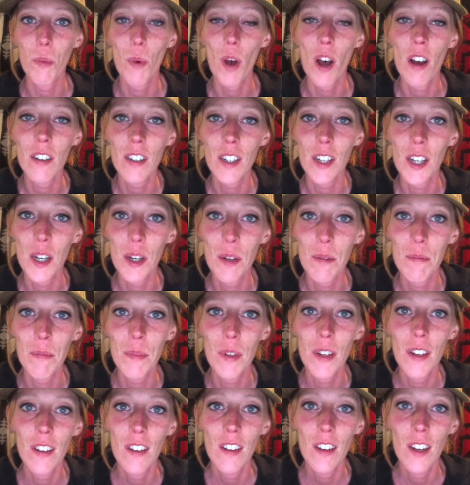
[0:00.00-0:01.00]
Welcome.
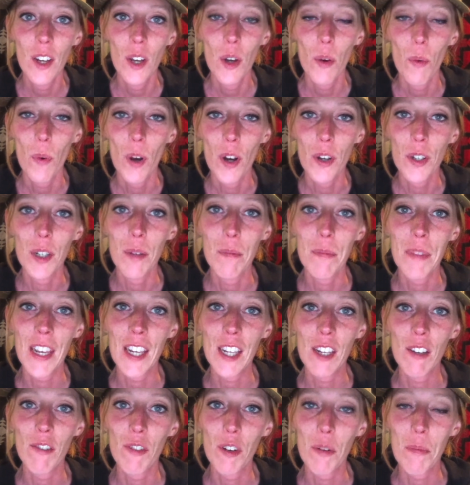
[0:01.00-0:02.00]
Welcome.
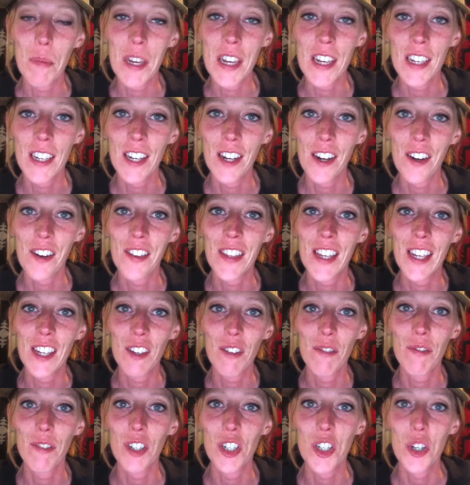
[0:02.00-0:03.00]
Thank you for being here. Thank
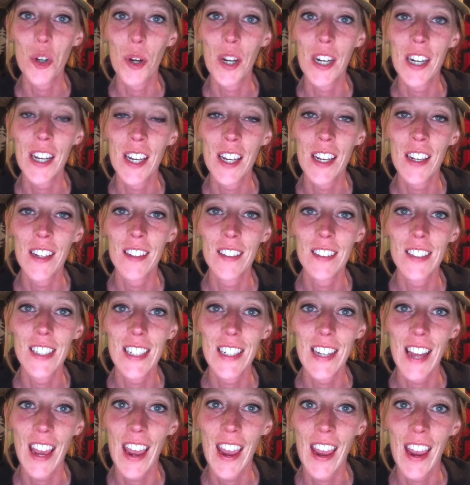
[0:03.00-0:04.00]
you for joining
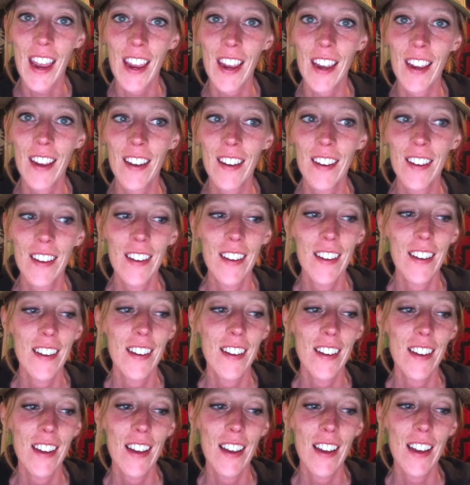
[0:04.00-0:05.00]
today.
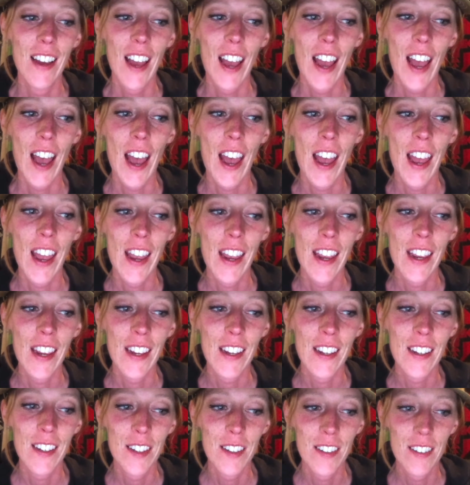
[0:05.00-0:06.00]

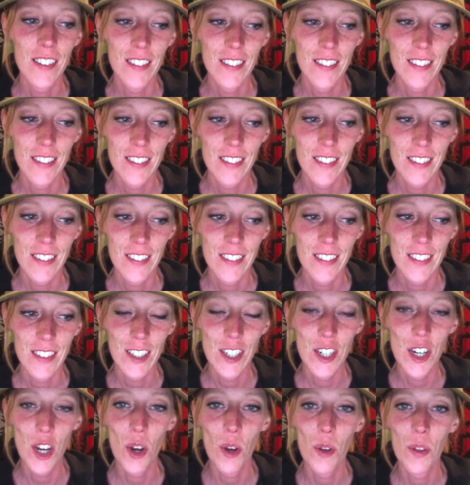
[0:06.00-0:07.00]
I
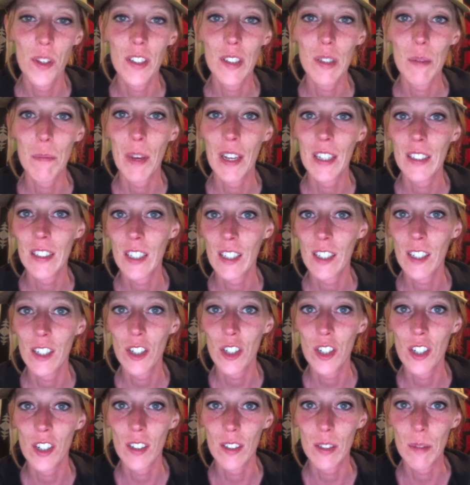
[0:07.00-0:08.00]
know this
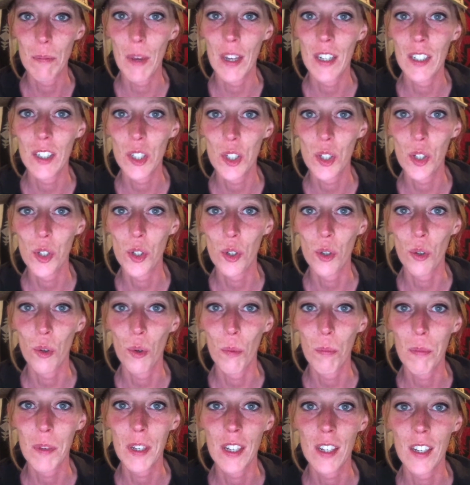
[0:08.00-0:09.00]
message is meant
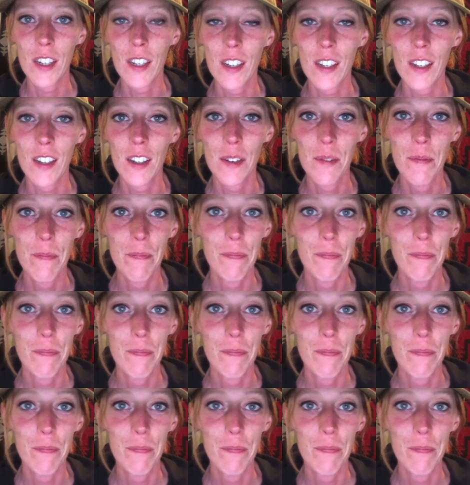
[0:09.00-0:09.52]
to be